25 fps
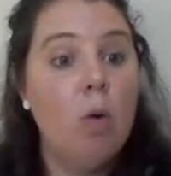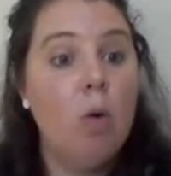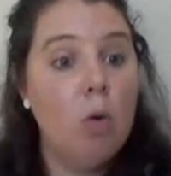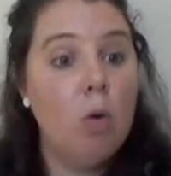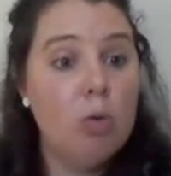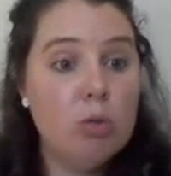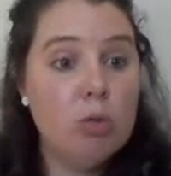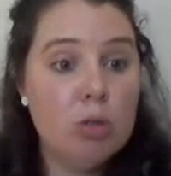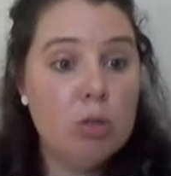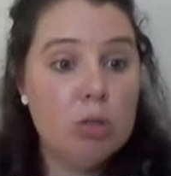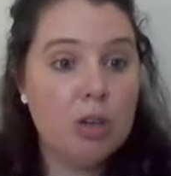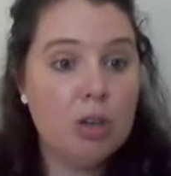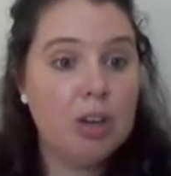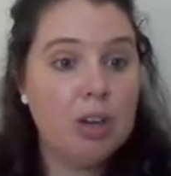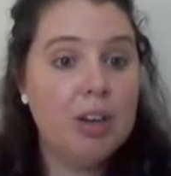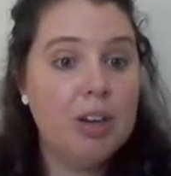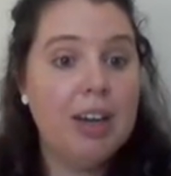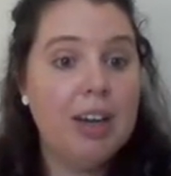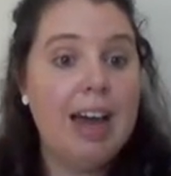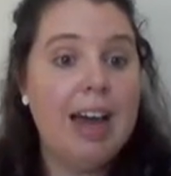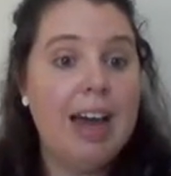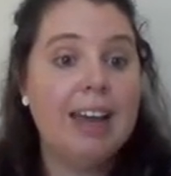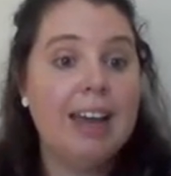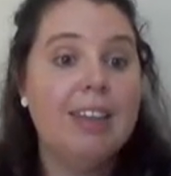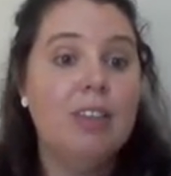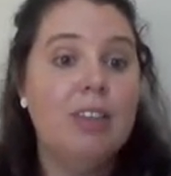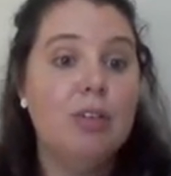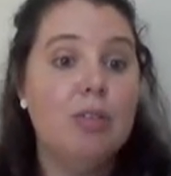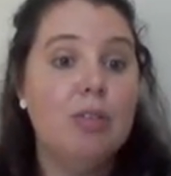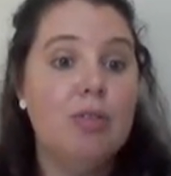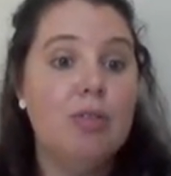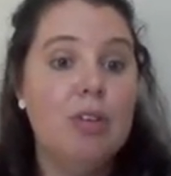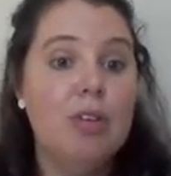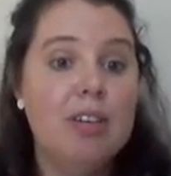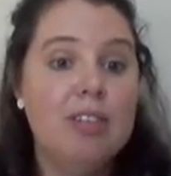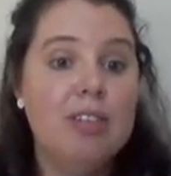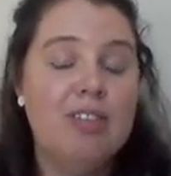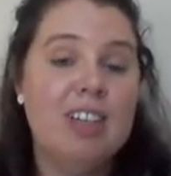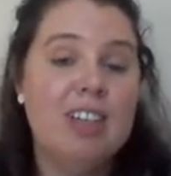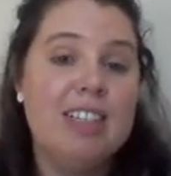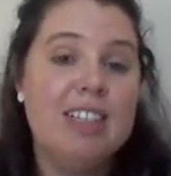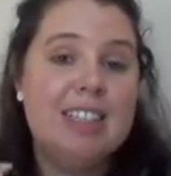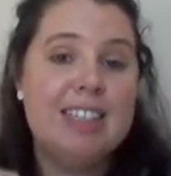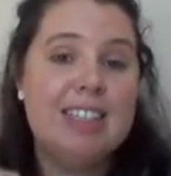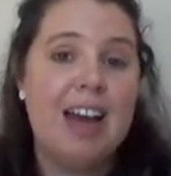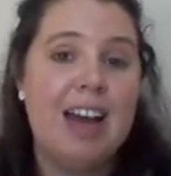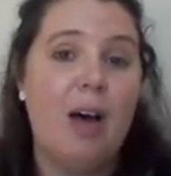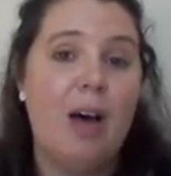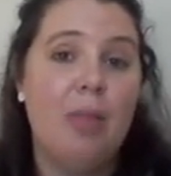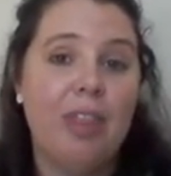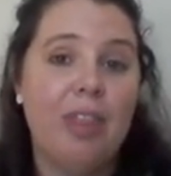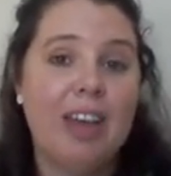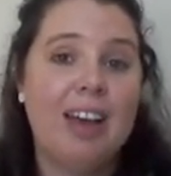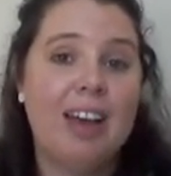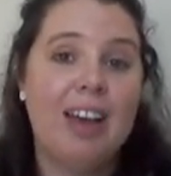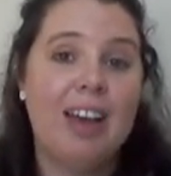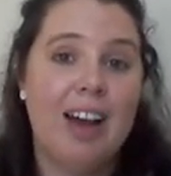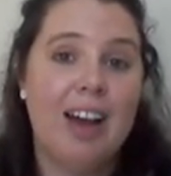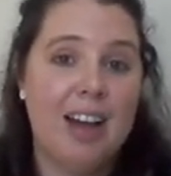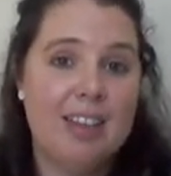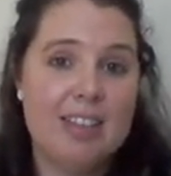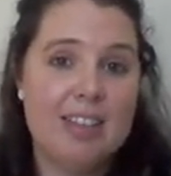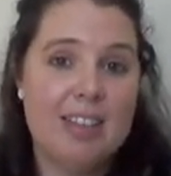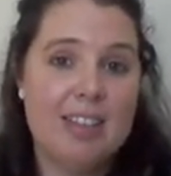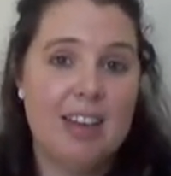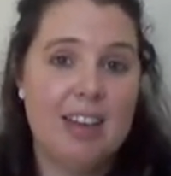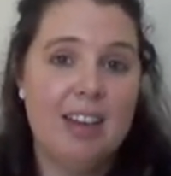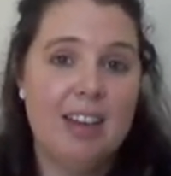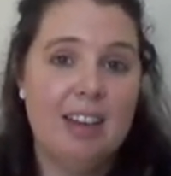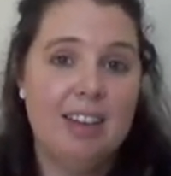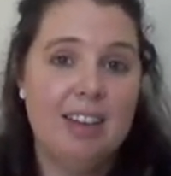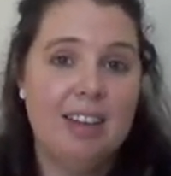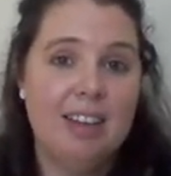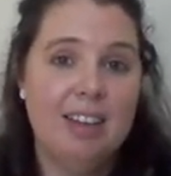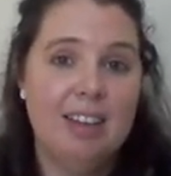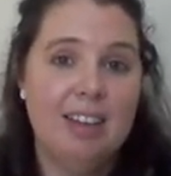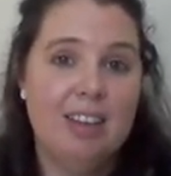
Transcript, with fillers: Also like the river down the gutter.